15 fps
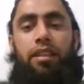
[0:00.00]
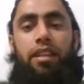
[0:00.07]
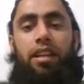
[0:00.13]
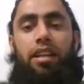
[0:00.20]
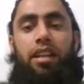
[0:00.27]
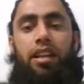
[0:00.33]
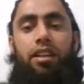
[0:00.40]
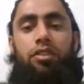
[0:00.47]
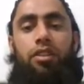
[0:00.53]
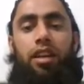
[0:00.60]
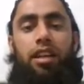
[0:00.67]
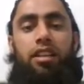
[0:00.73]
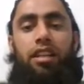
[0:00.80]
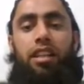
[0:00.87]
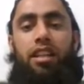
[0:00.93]
then
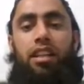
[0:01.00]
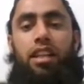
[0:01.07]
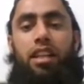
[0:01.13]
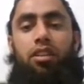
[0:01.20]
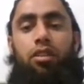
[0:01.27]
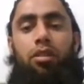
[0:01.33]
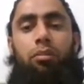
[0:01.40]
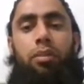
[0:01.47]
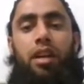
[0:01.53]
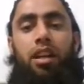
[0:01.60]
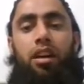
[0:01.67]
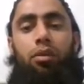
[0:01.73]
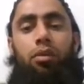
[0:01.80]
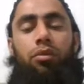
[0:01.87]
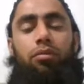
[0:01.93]
country, and then click on pay
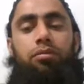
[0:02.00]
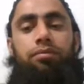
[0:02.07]
now.